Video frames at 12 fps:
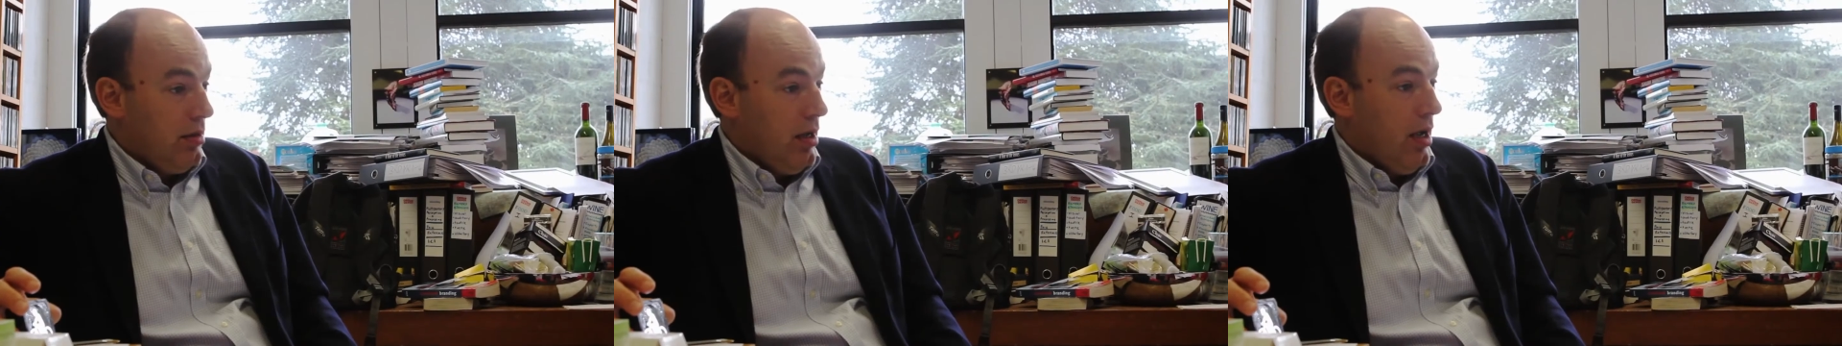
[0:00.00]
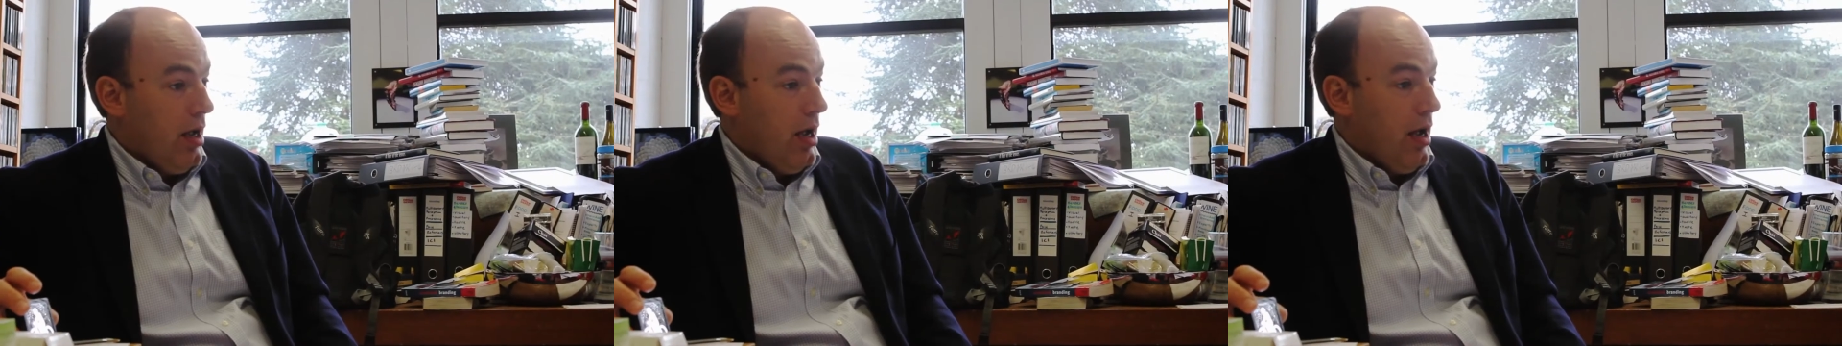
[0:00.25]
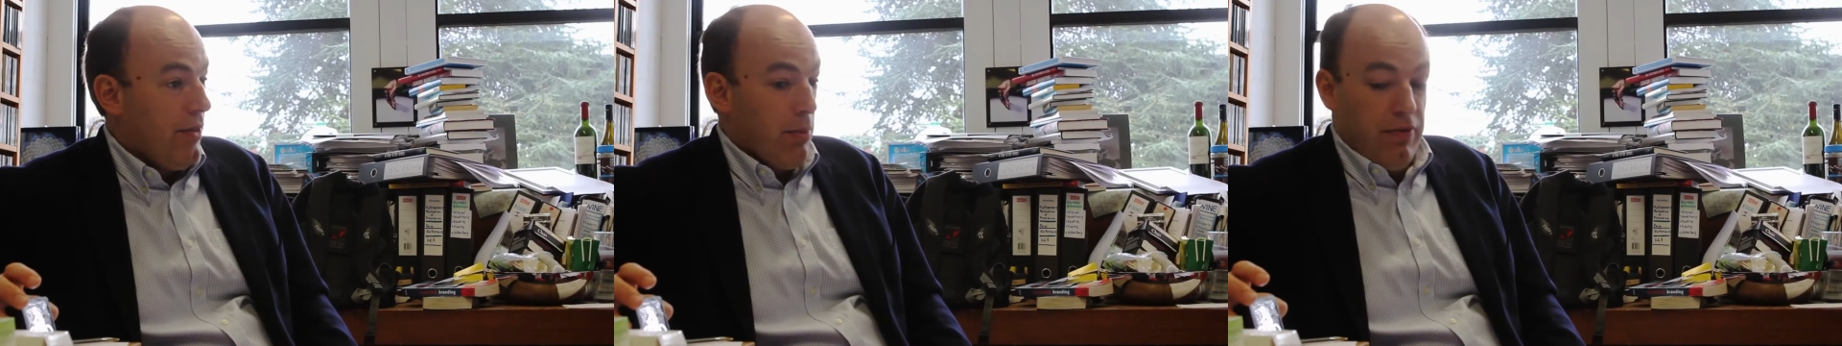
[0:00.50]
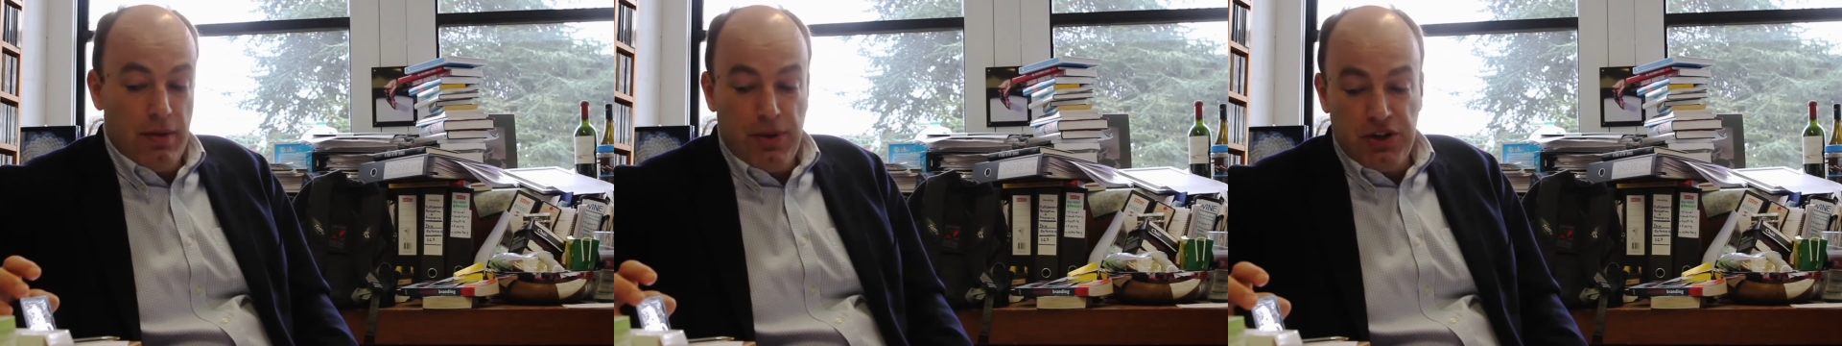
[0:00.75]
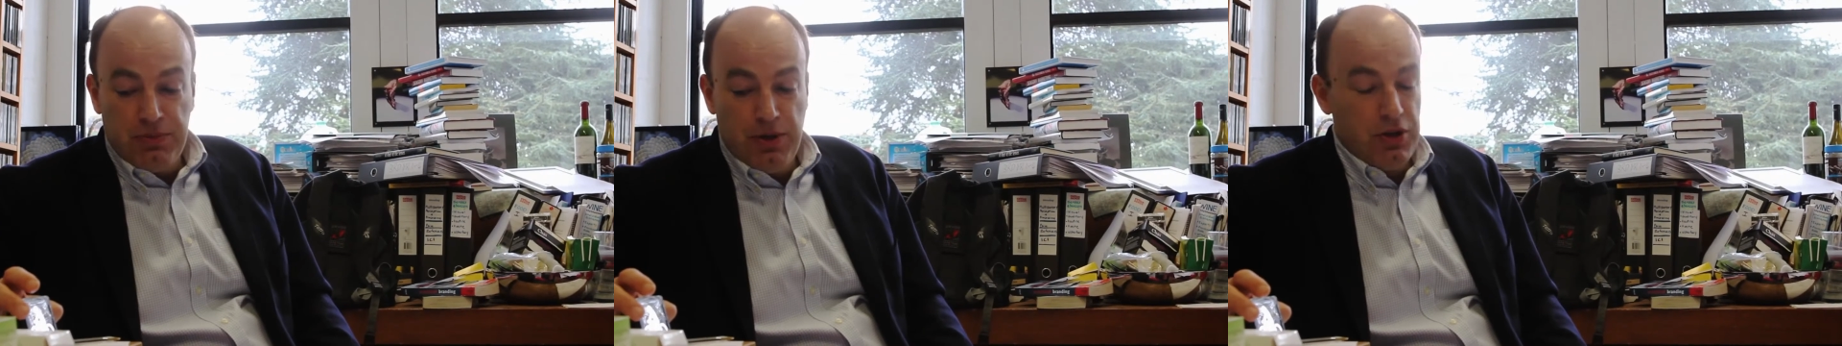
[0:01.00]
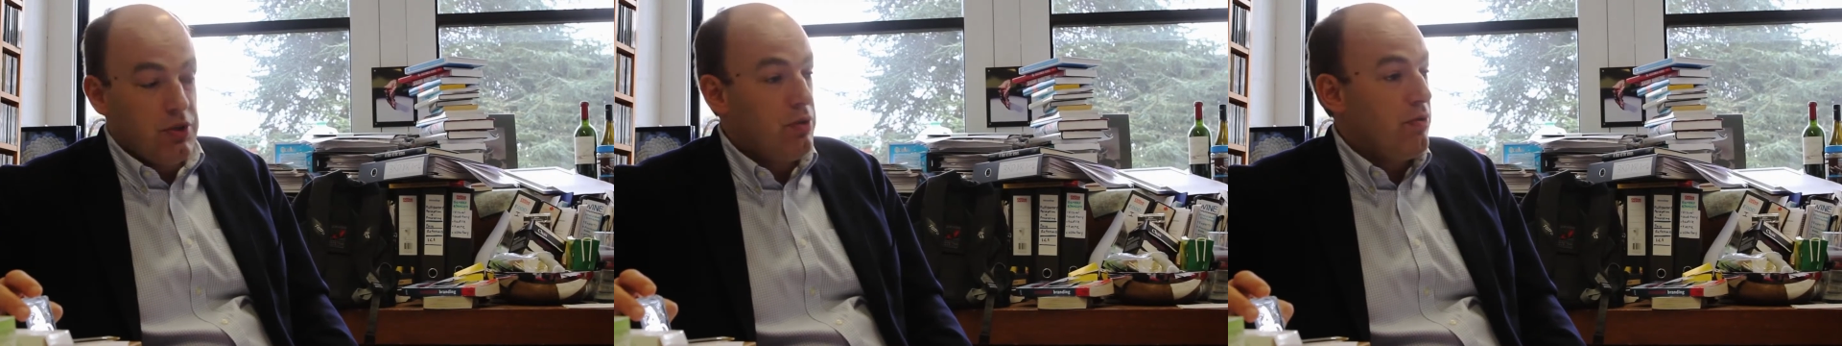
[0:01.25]
when we found
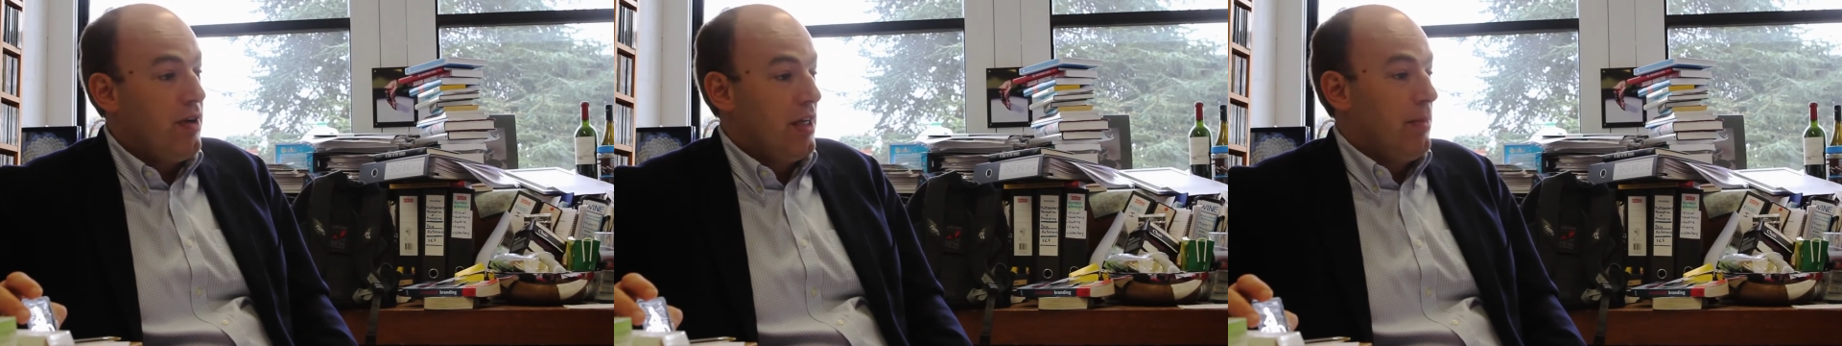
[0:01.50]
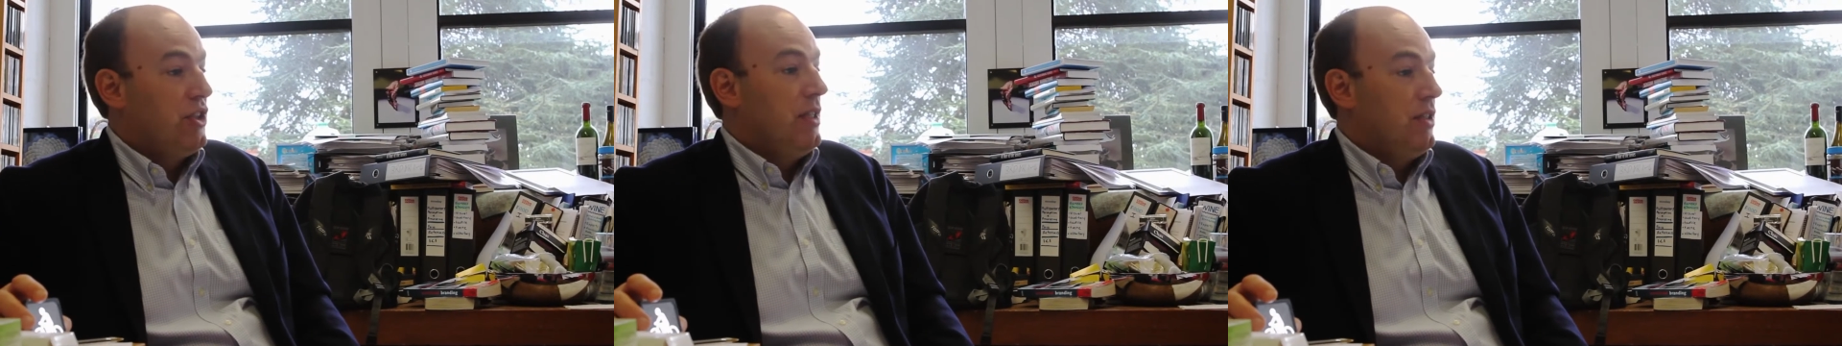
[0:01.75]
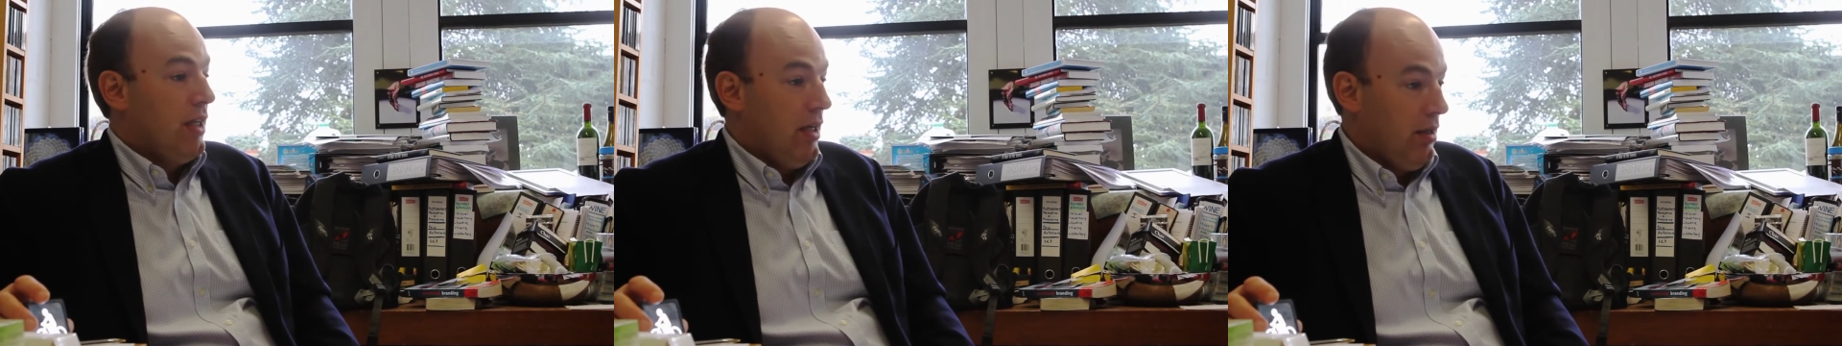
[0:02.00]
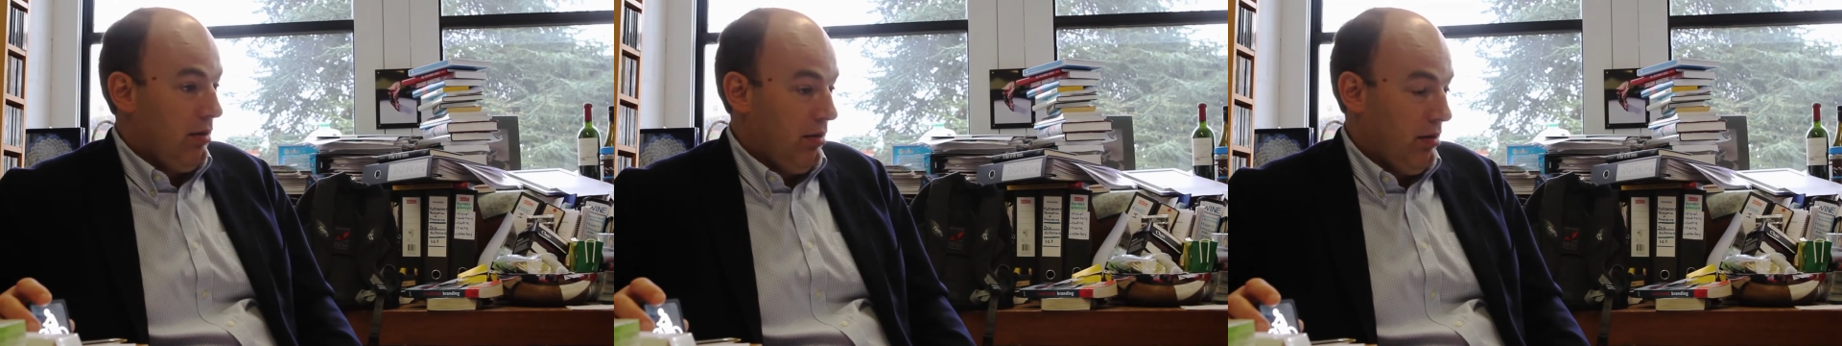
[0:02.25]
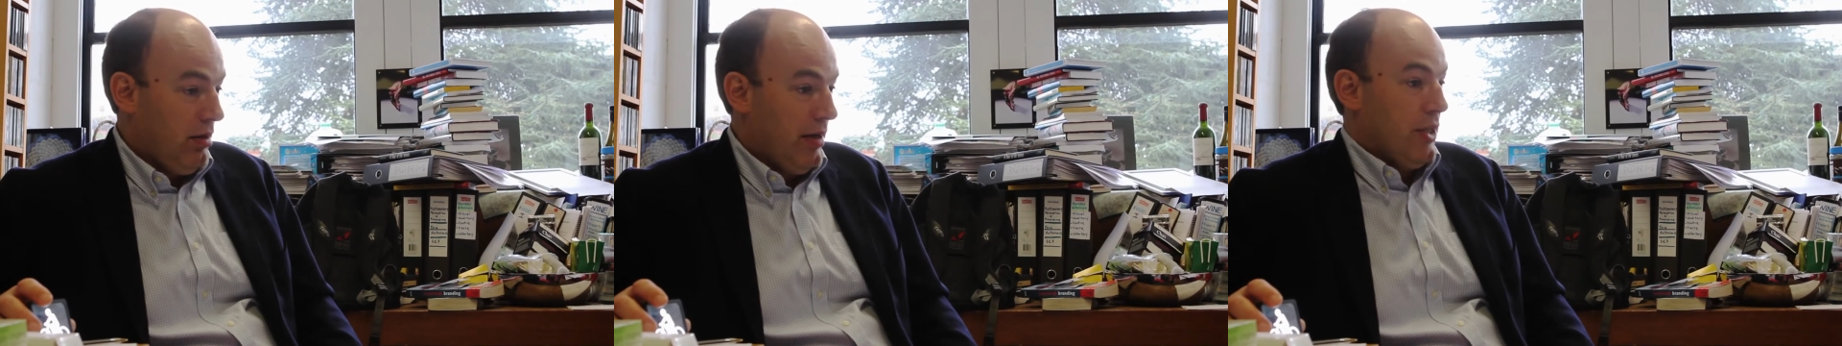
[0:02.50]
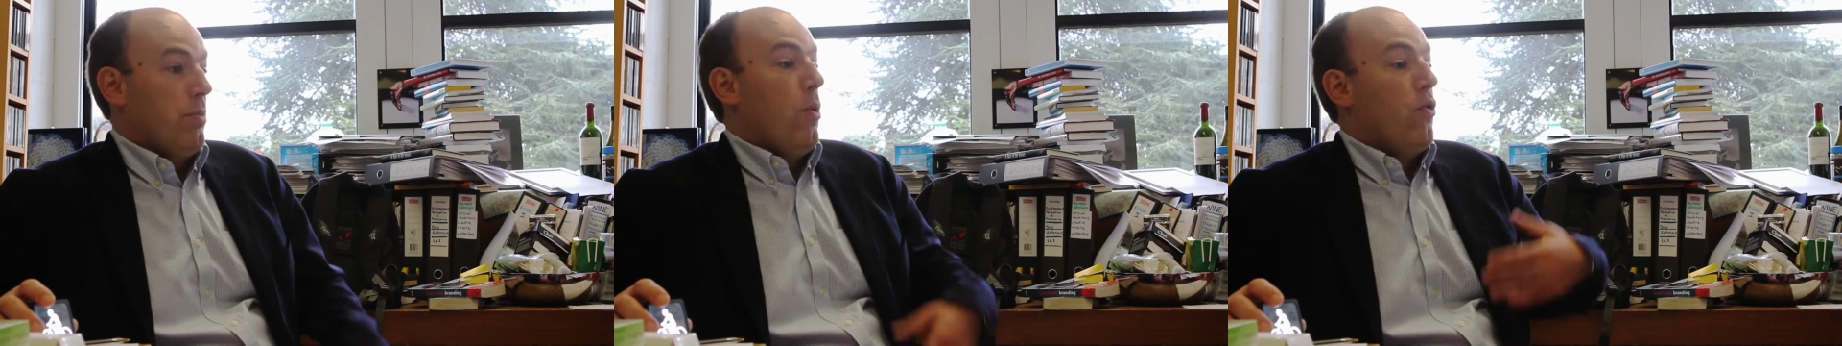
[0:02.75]
participants found it much easier,
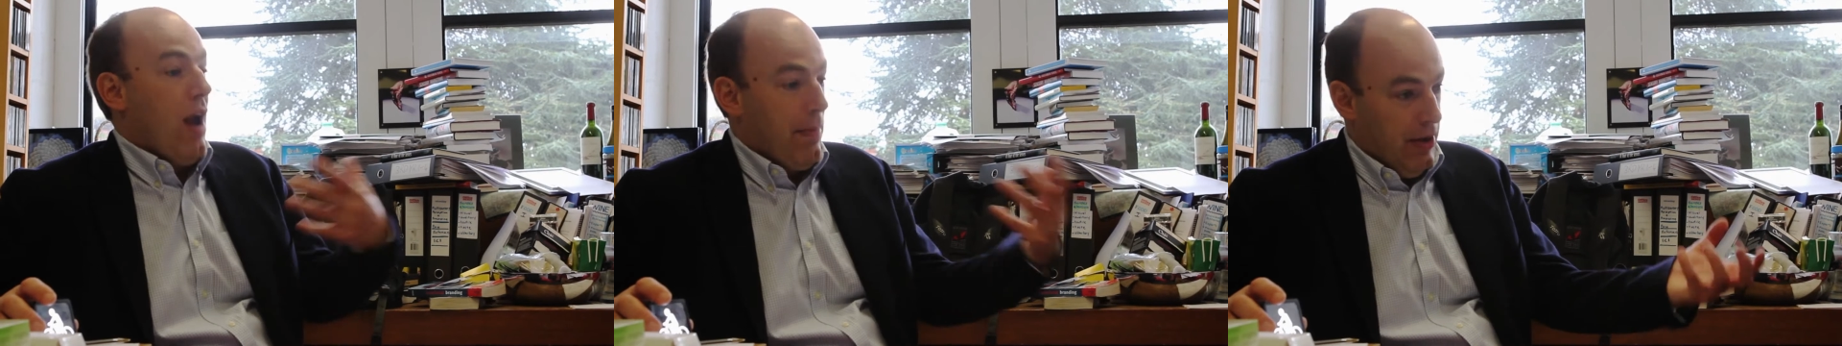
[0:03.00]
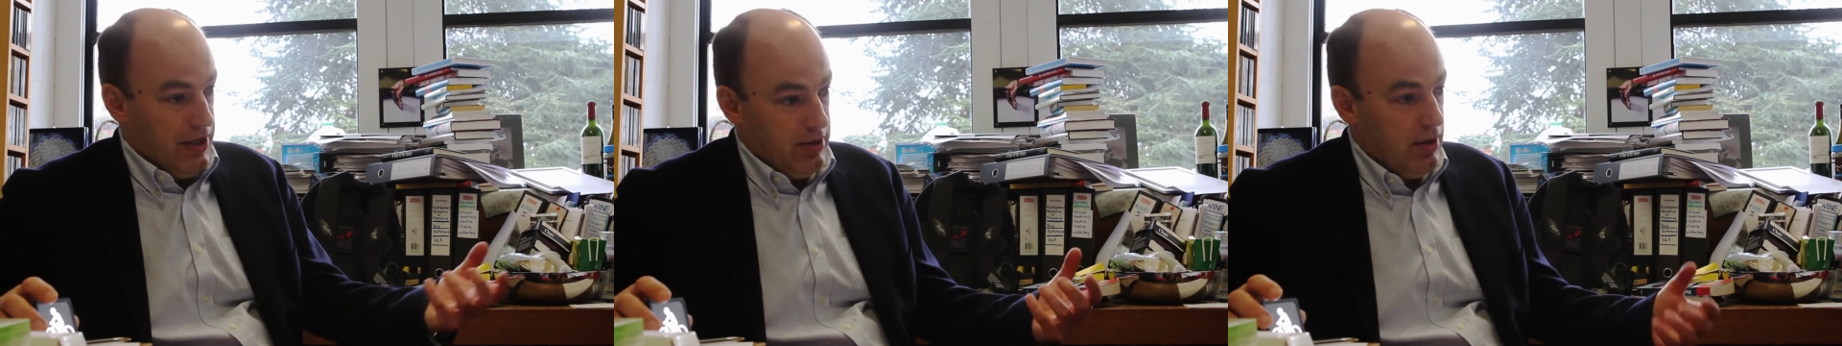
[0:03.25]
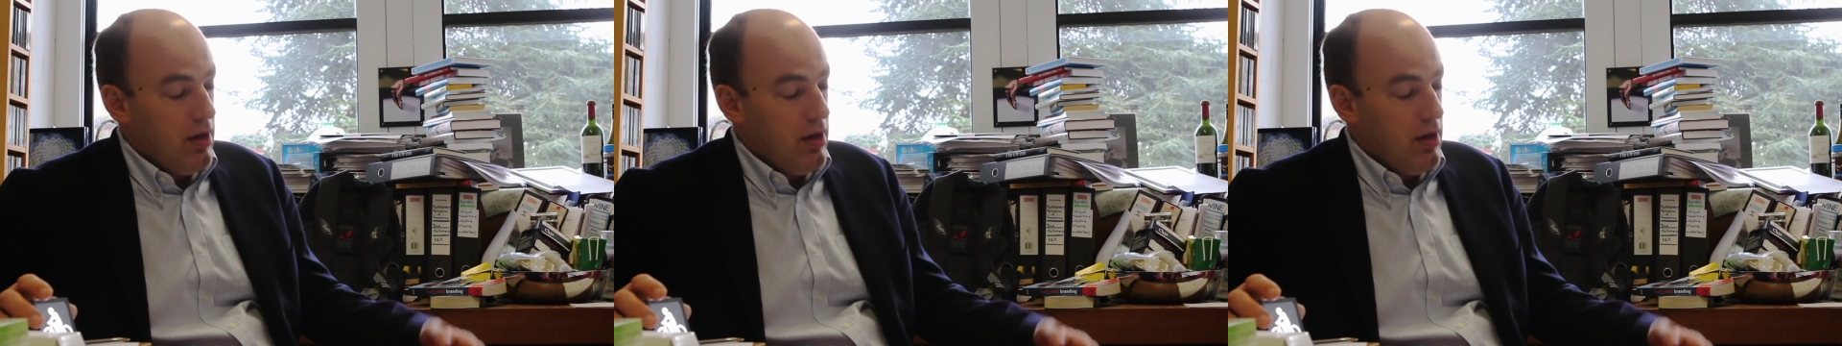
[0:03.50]
hence or more rapid,